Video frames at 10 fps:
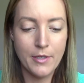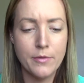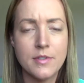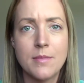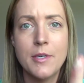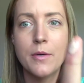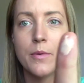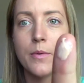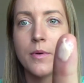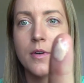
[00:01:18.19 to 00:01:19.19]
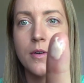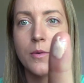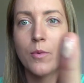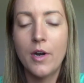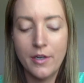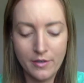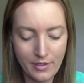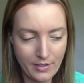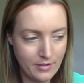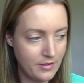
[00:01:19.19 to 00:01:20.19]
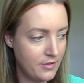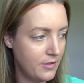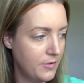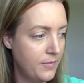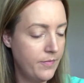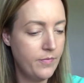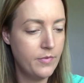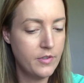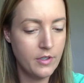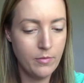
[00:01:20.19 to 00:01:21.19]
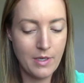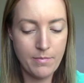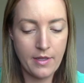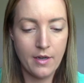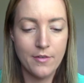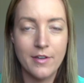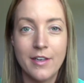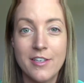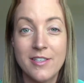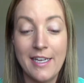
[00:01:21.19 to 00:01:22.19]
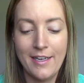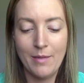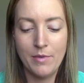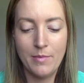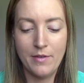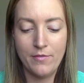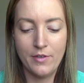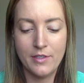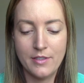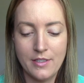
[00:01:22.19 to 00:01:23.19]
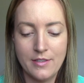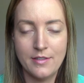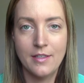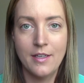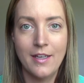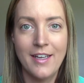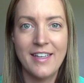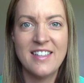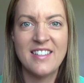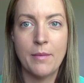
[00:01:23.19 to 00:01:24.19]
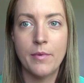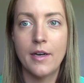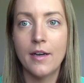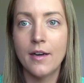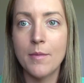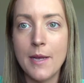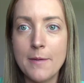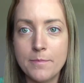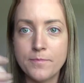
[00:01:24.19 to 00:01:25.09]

Well, it's a bit watery, so just gonna wipe that off. I'm gonna shake it up a bit first because it's separated a bit.